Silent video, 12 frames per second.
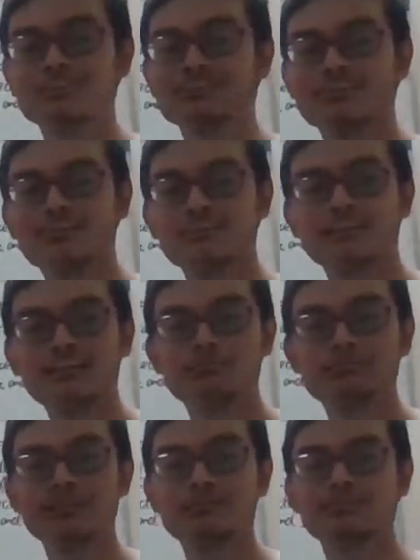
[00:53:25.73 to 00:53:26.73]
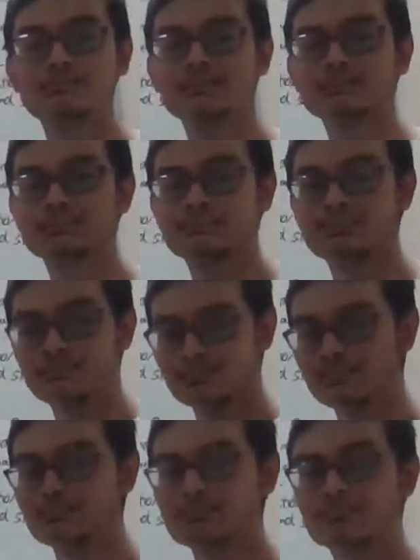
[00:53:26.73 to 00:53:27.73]
You cannot help it. You just
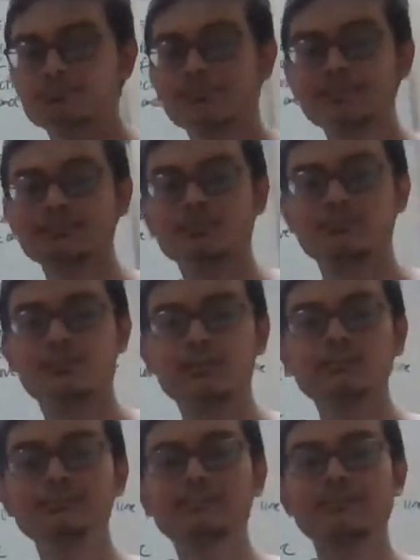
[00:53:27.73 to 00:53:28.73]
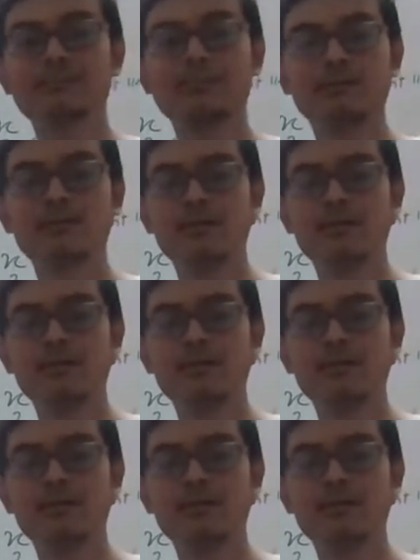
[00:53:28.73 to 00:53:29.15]
based on your instinct lah,